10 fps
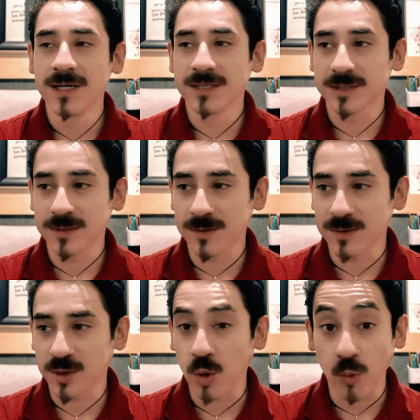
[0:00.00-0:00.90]
So
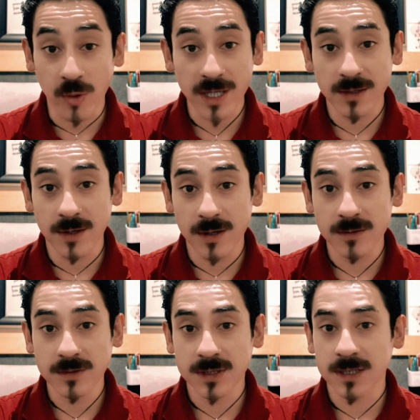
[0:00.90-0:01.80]
correct
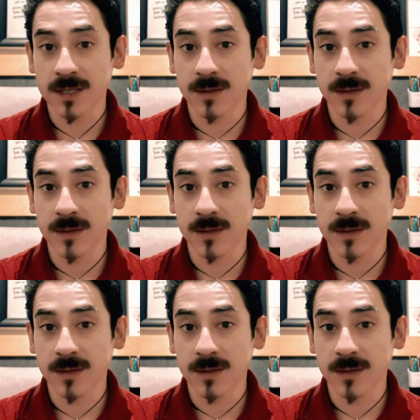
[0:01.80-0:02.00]
notes,